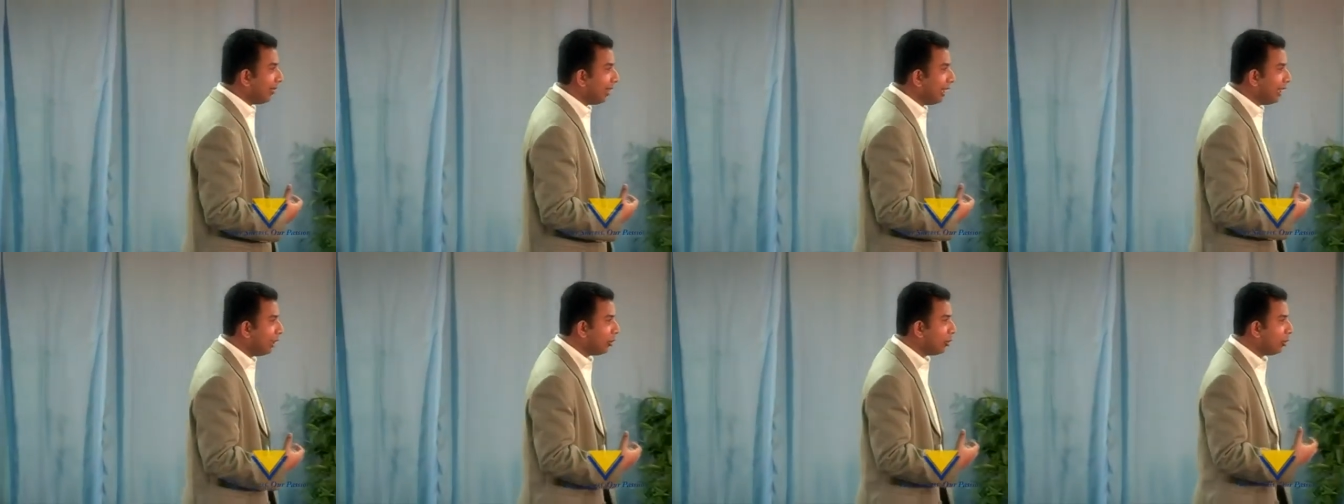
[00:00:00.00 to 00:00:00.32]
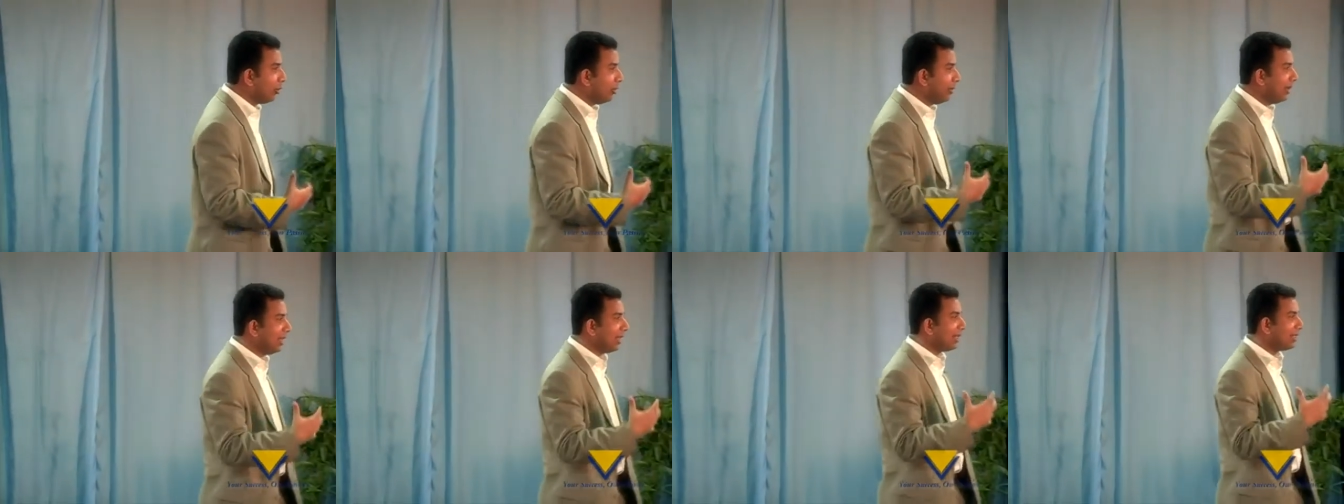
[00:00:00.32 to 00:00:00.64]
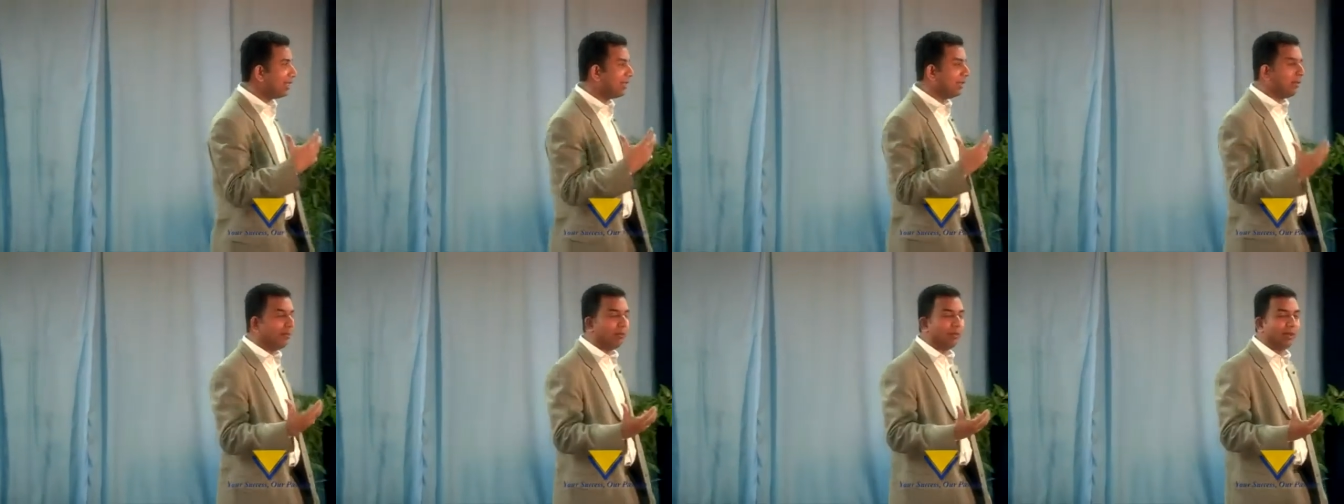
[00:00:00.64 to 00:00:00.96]
It could be the
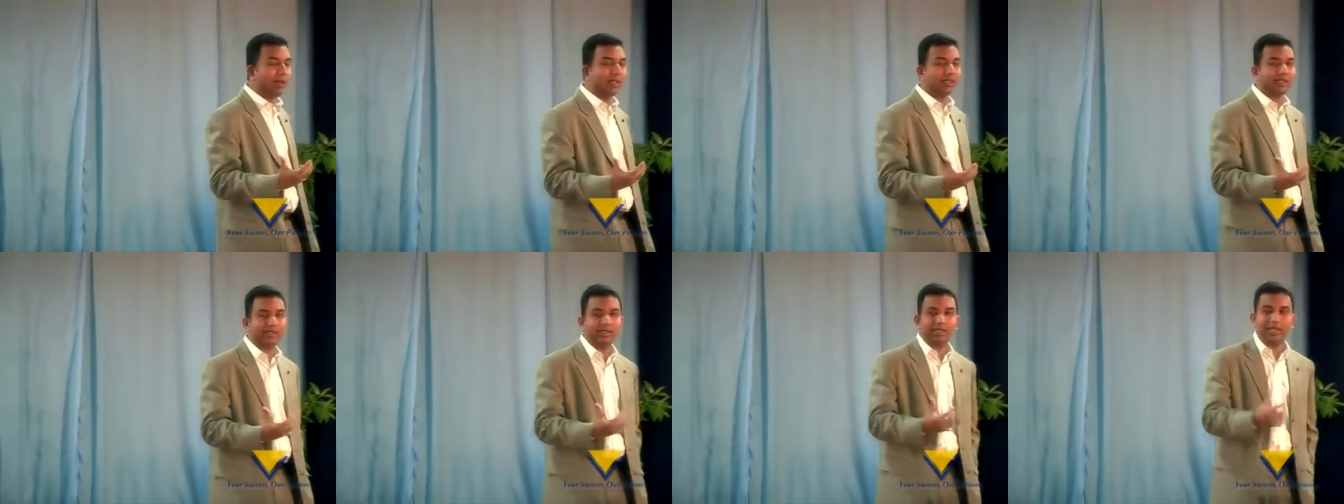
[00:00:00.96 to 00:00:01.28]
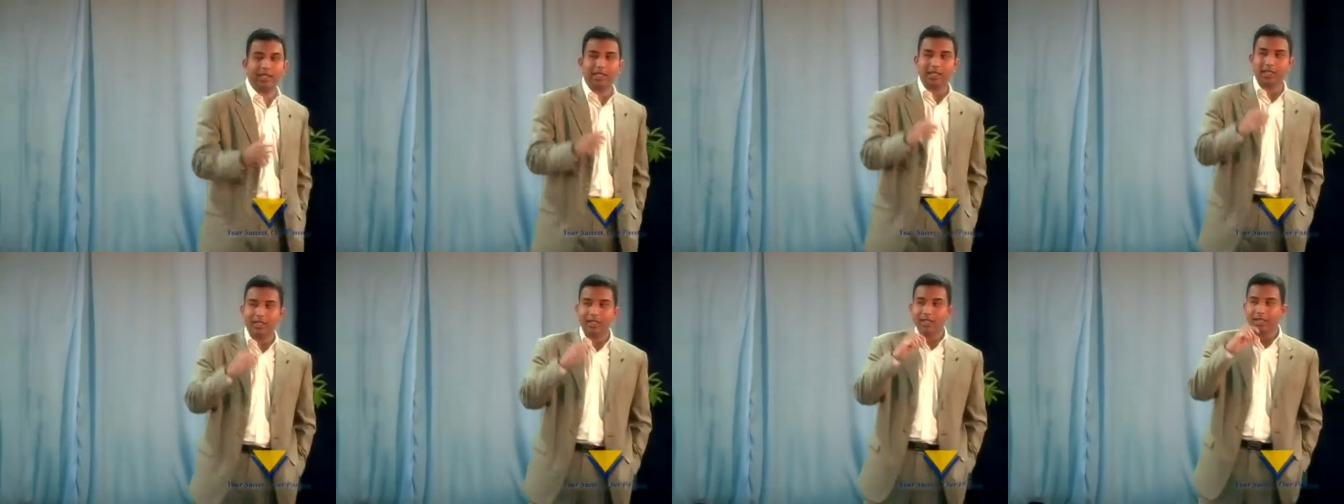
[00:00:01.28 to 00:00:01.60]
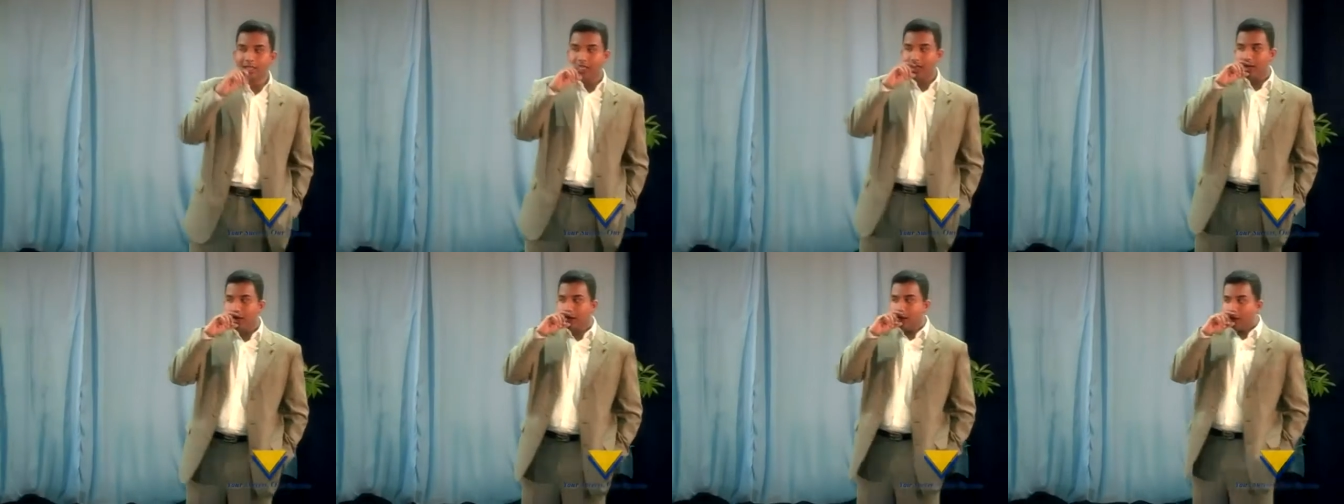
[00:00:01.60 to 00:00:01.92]
simplest thing
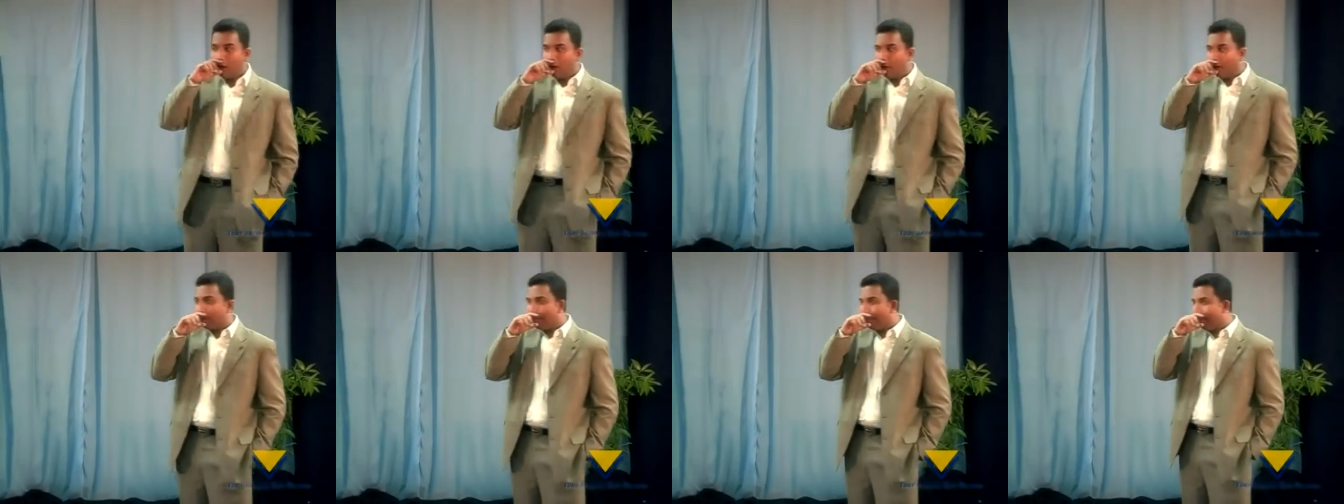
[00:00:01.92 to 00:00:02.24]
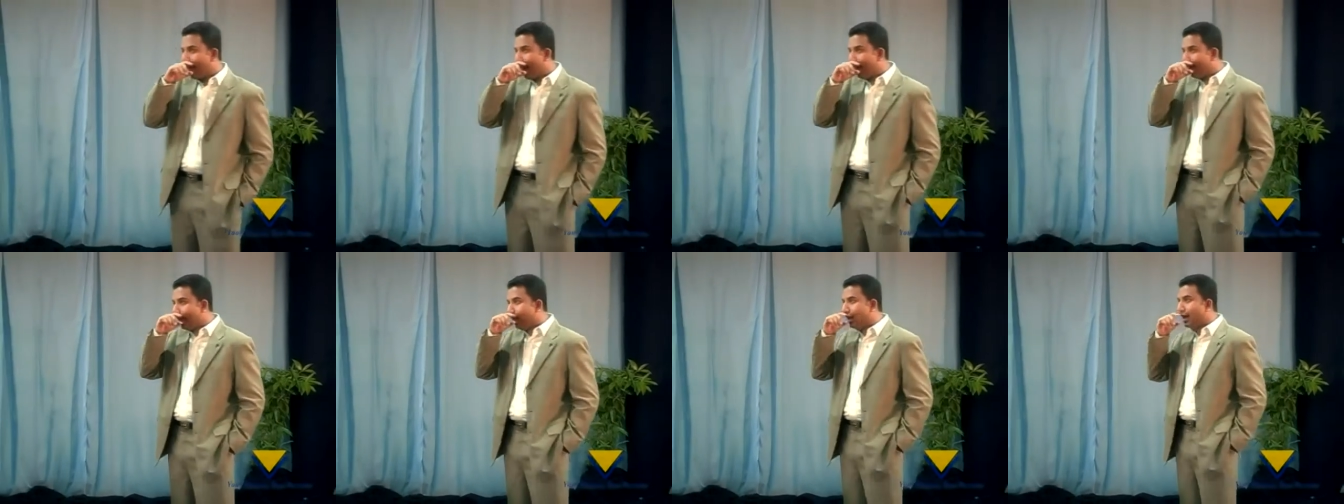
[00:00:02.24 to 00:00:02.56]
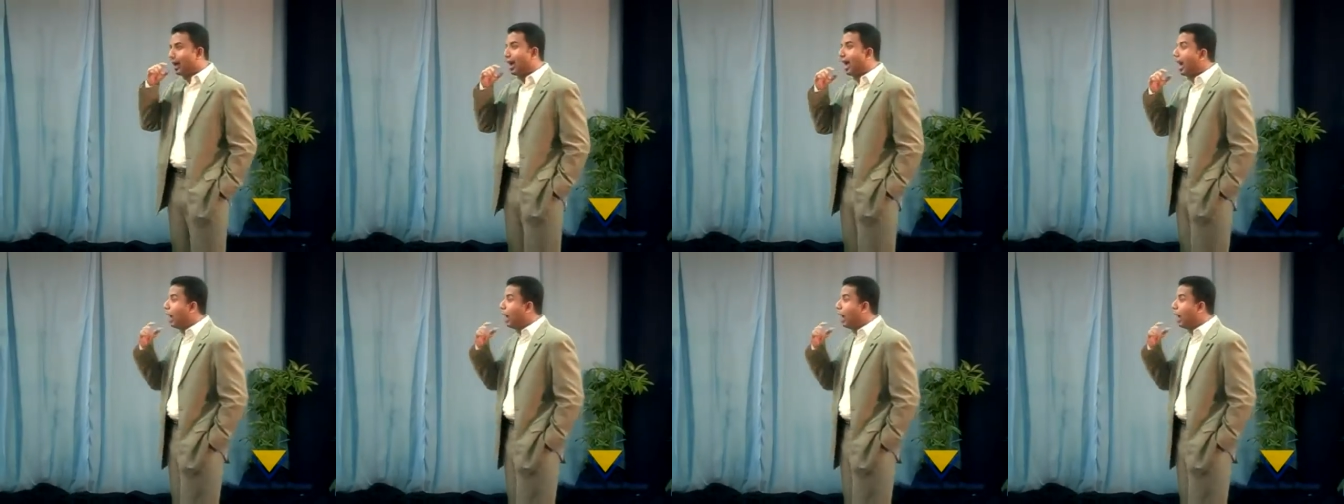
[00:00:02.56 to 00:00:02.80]
of buying a